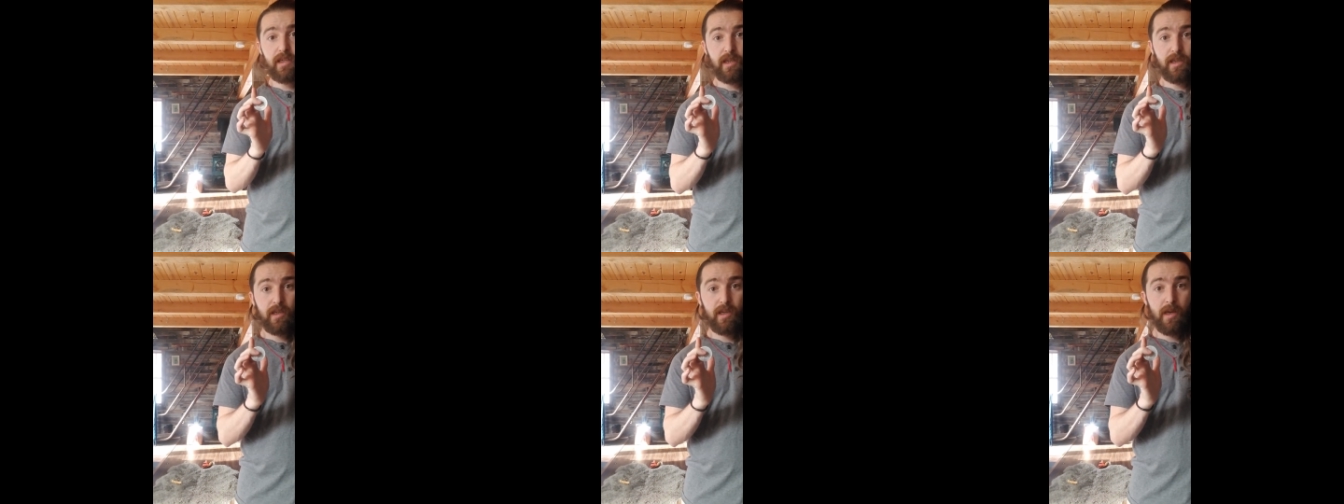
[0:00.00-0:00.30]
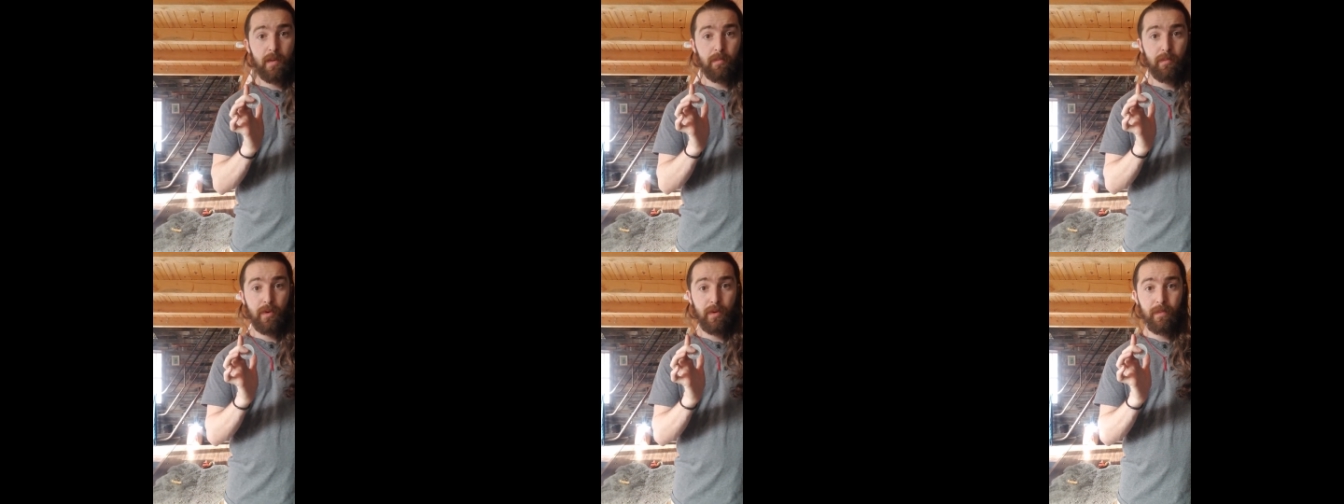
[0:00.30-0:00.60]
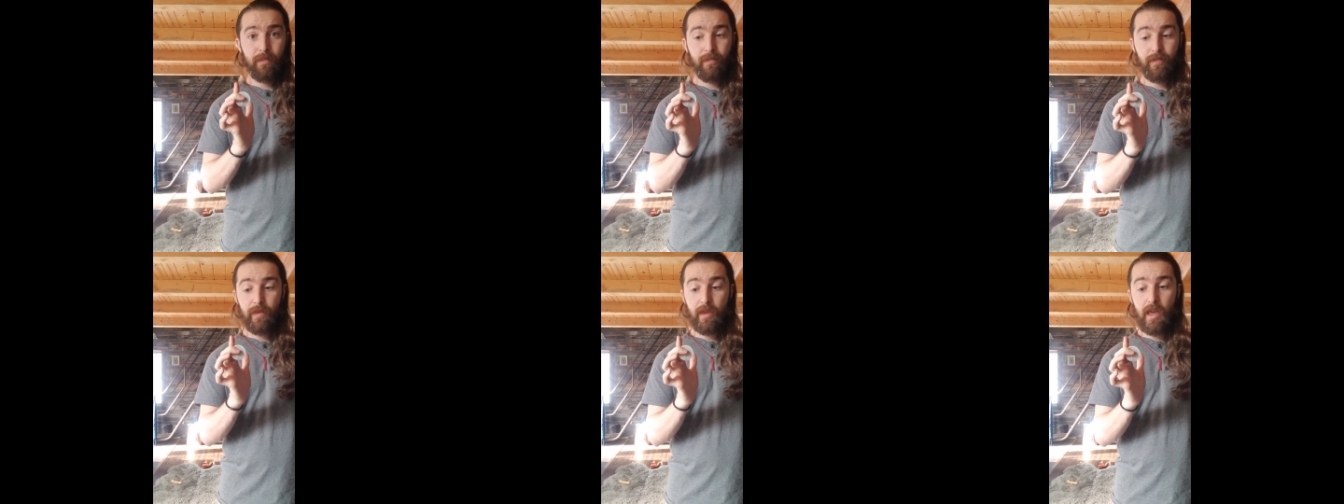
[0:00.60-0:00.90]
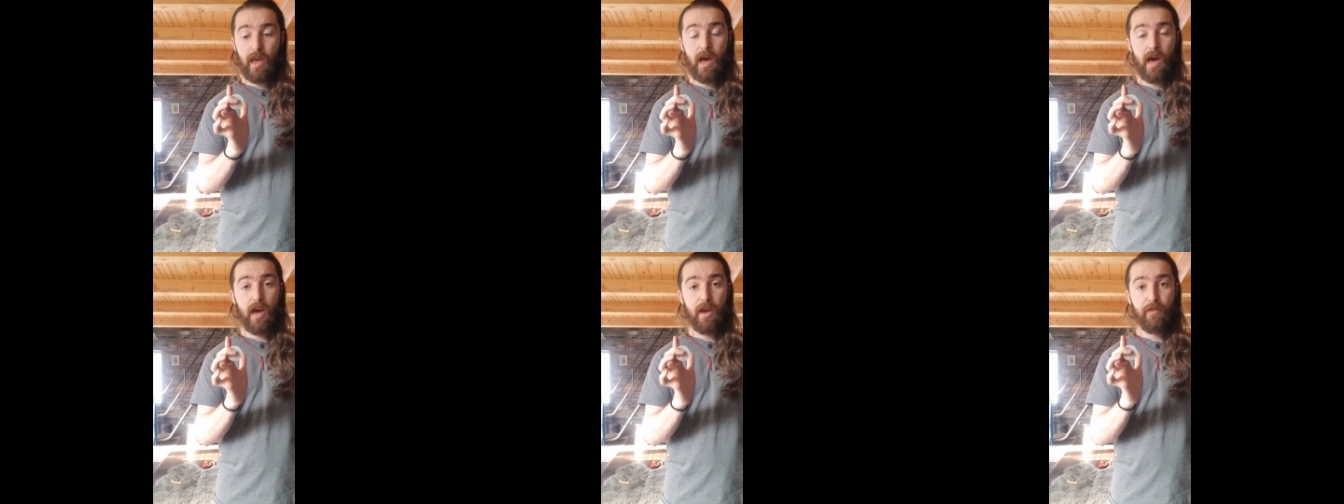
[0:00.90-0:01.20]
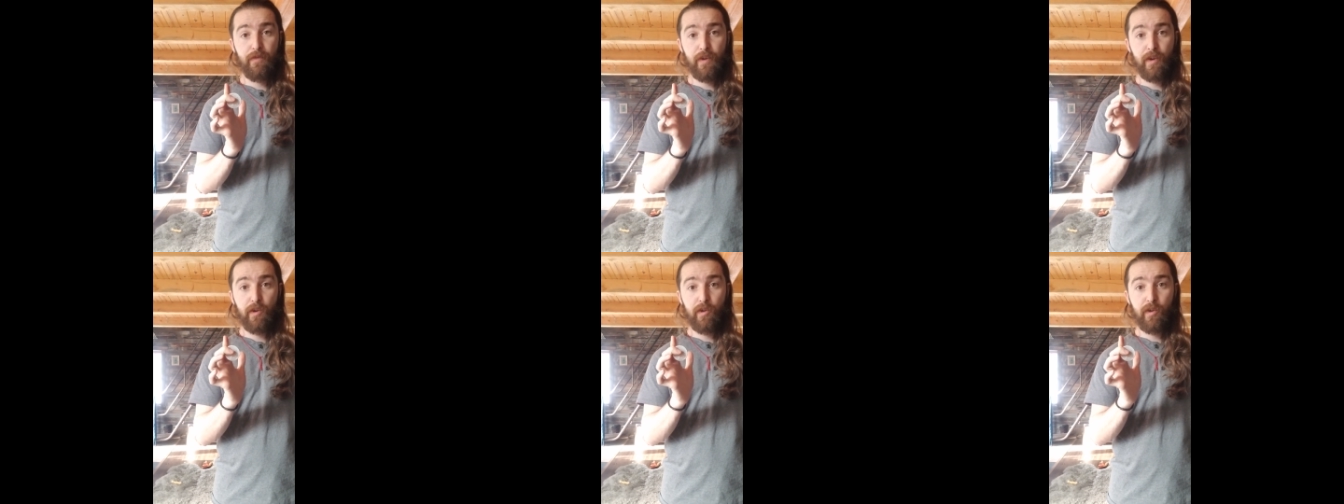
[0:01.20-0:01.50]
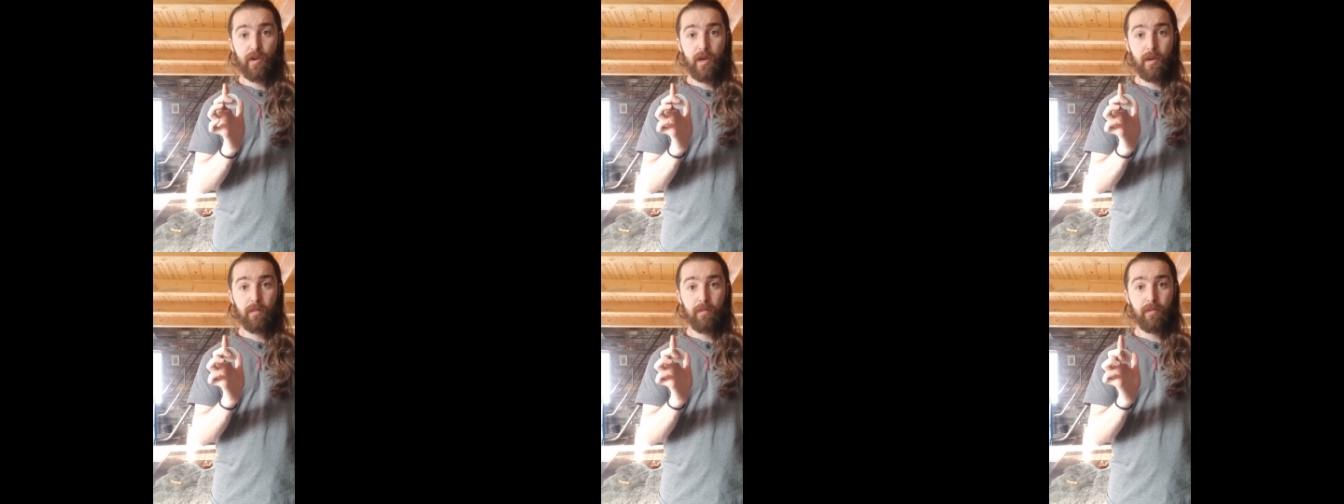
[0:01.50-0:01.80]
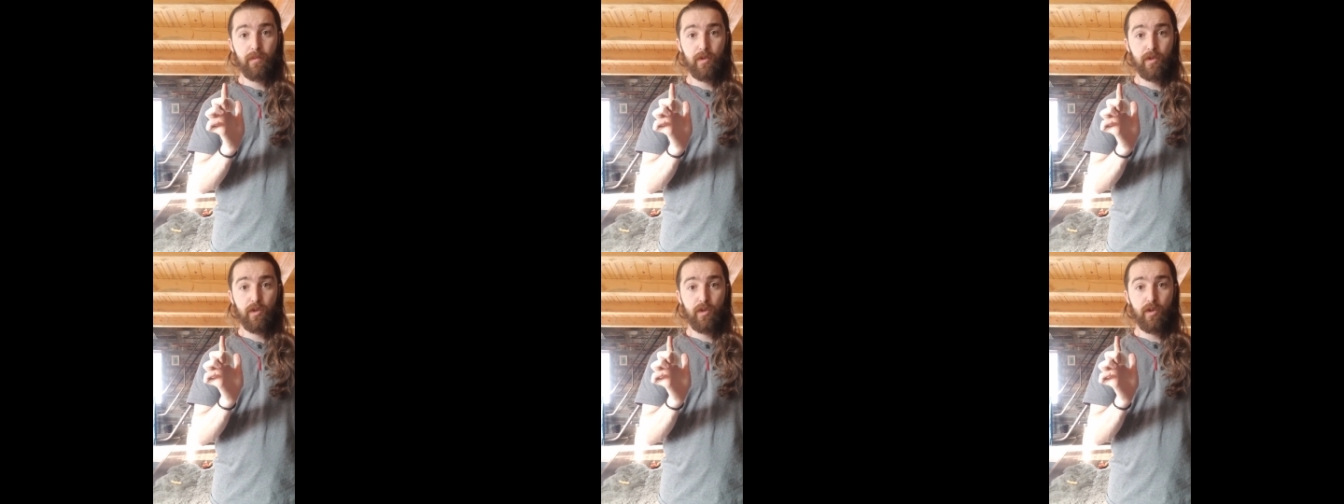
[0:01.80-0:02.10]
clip, high finger clip,
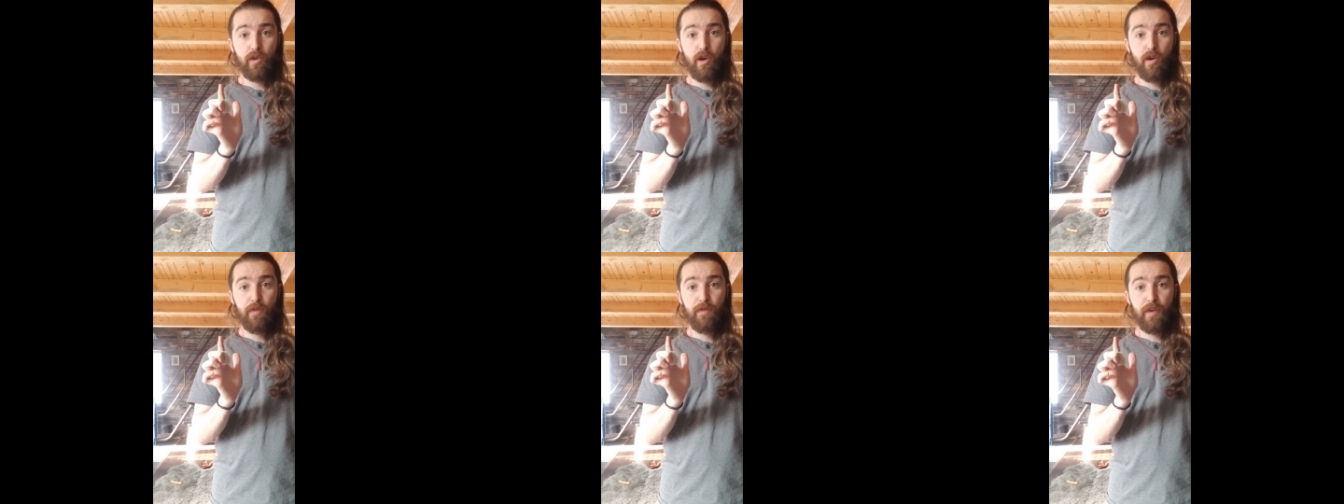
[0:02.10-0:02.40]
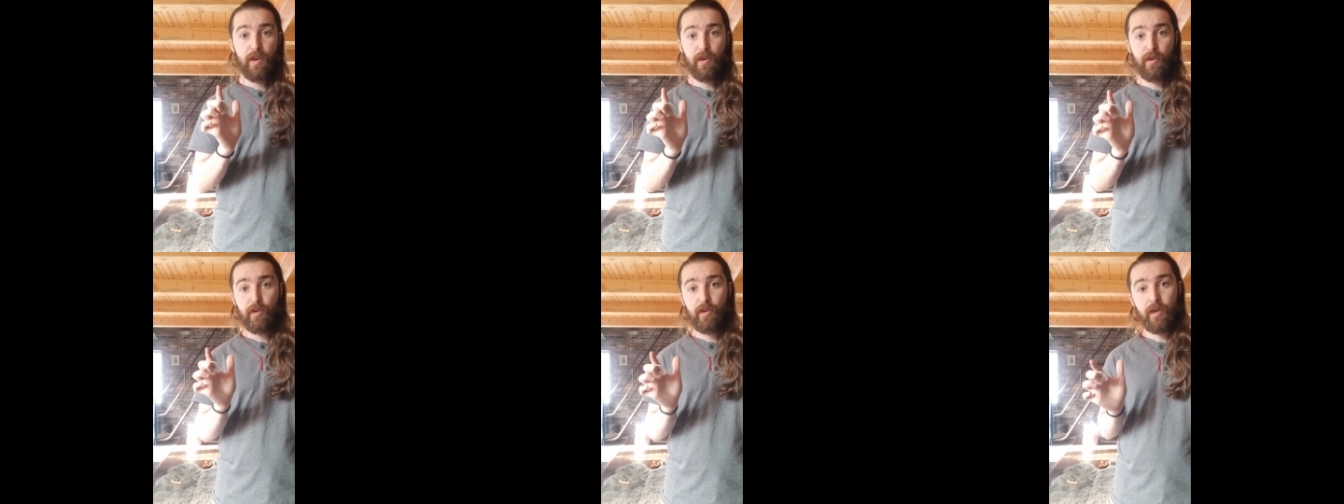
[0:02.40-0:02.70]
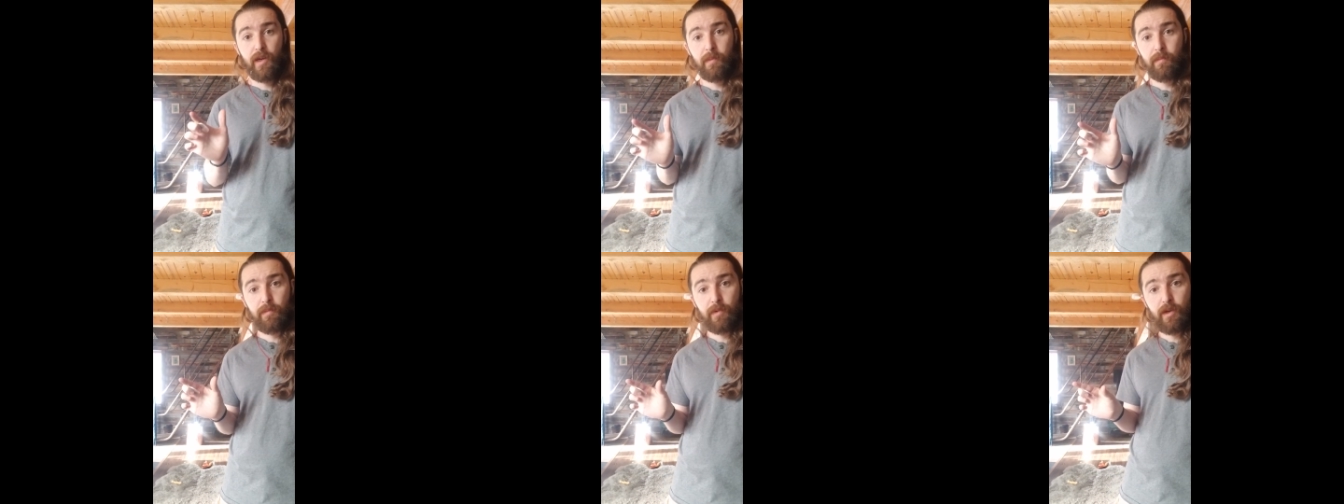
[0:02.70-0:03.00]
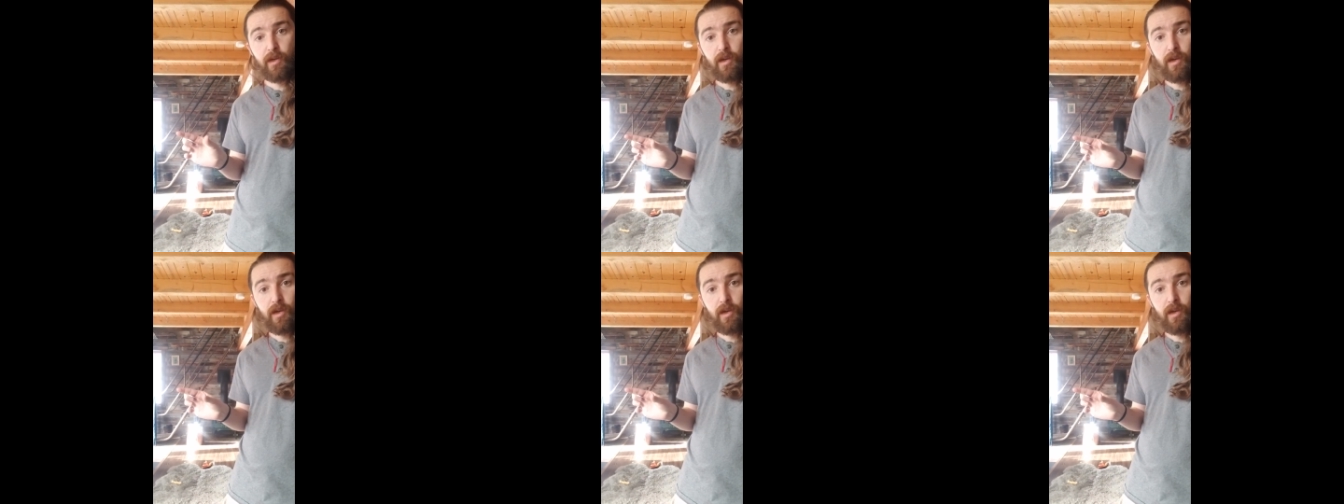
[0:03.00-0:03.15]
to low finger clip,